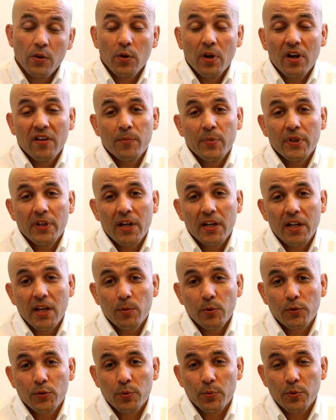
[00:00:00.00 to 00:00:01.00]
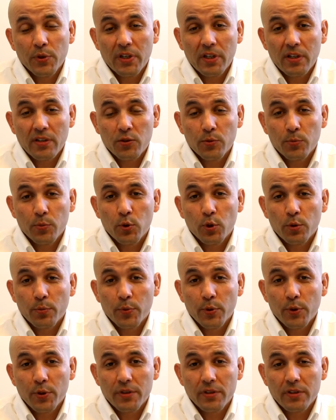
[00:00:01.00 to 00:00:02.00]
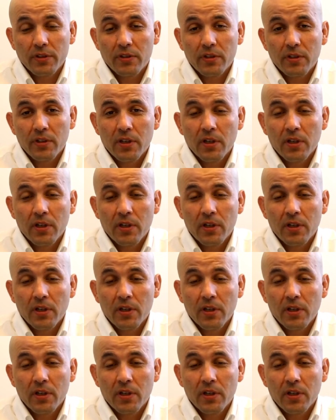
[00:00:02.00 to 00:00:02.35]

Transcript: you have been unable to bring a support person,